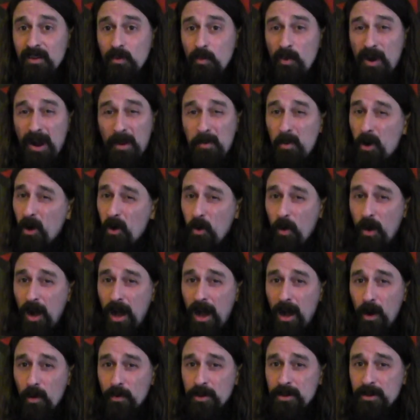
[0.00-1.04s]
where I'm not
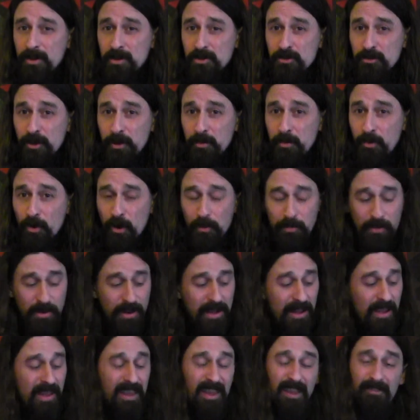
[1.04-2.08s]
quite holding the string
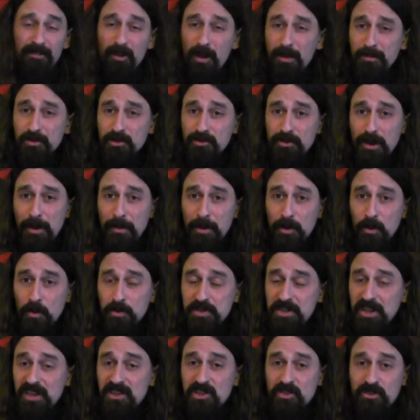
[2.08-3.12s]
properly. If I'm strumming all
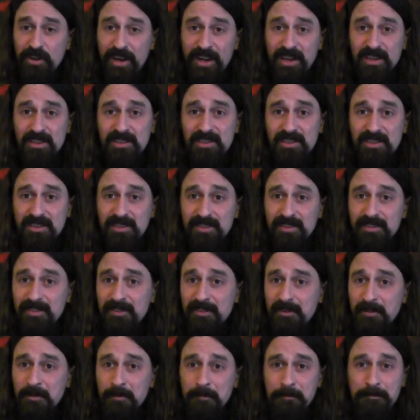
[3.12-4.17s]
6 strings,
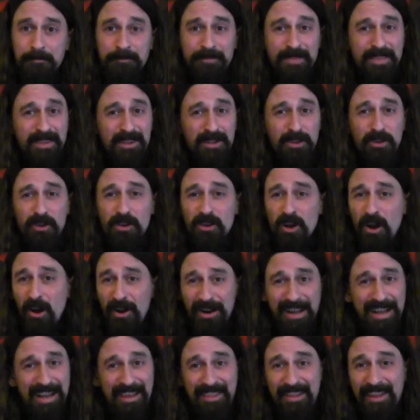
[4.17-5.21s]
you
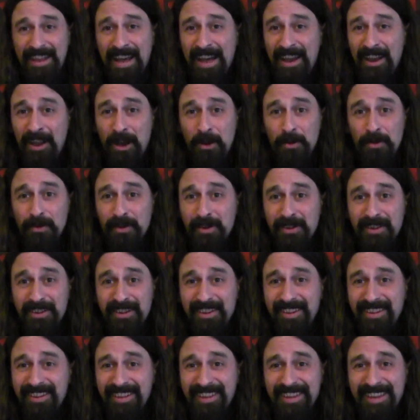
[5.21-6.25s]
can't hear that note
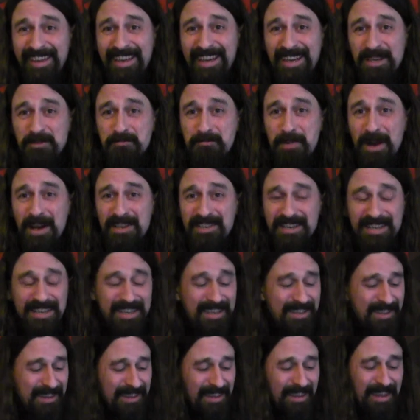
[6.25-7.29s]
is
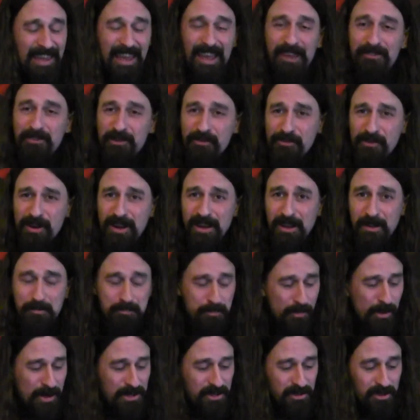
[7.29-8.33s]
buzzy. If you're
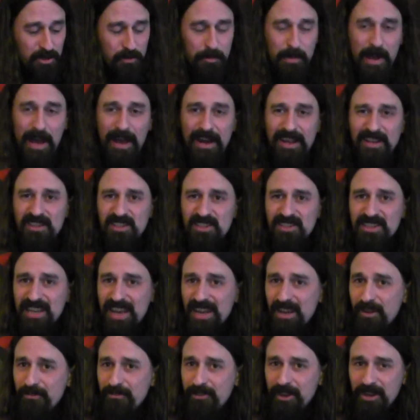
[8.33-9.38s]
really precious about it, just
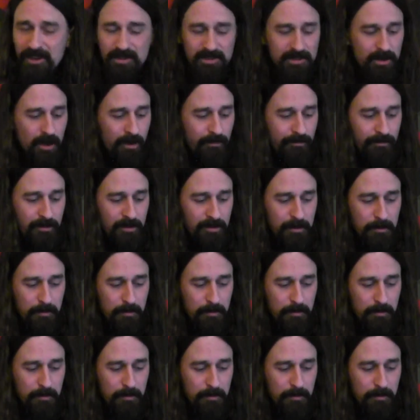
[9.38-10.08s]
take your fingers off,